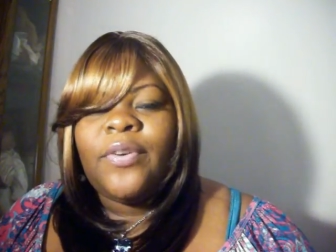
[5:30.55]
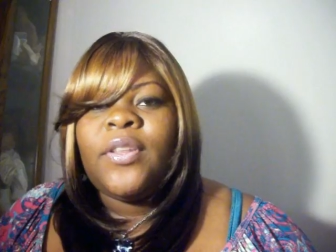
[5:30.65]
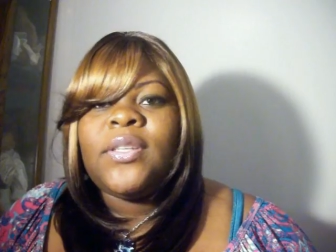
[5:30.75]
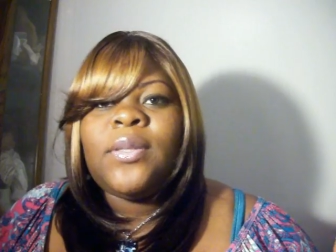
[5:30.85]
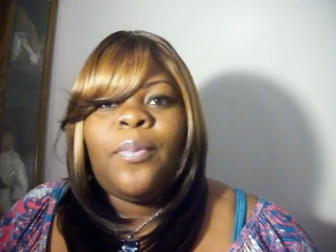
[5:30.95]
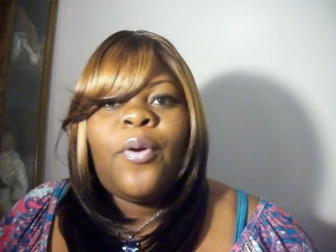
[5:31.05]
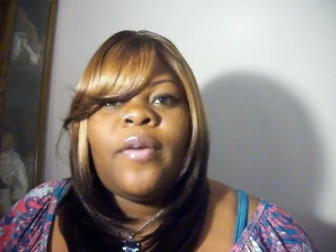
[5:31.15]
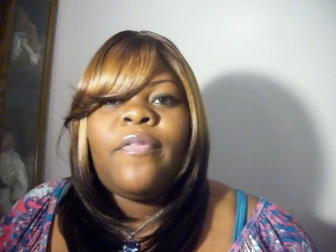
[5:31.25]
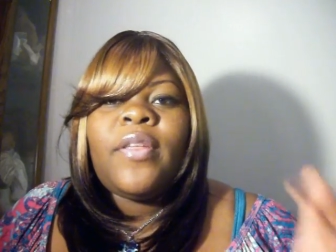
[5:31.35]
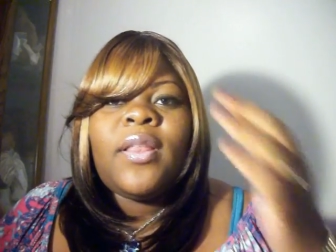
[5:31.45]
for the
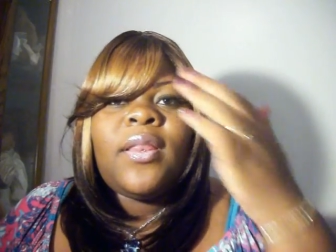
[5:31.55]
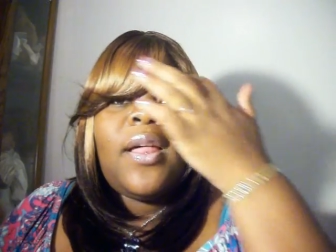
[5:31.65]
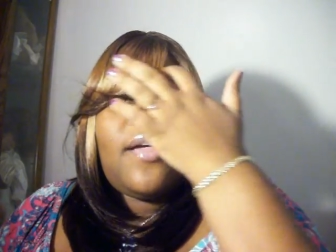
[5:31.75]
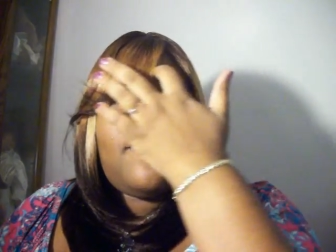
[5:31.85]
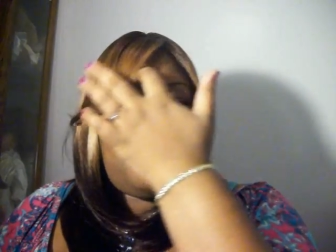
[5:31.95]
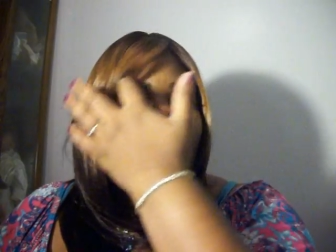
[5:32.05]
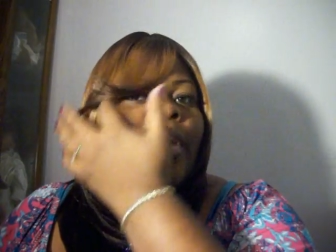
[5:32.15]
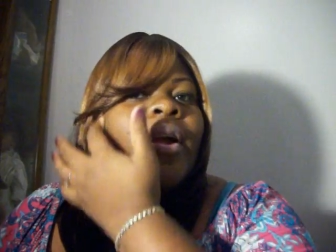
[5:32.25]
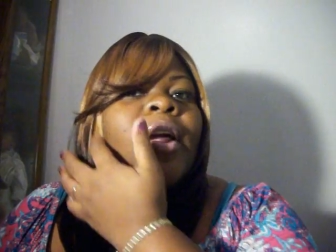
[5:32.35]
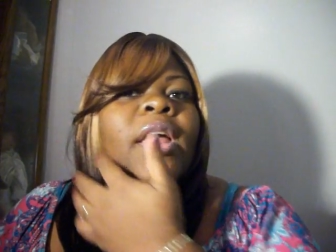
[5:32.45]
support for the love
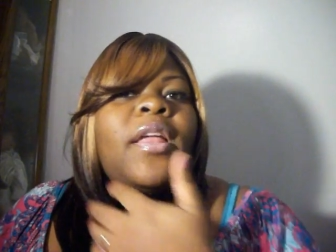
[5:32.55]
for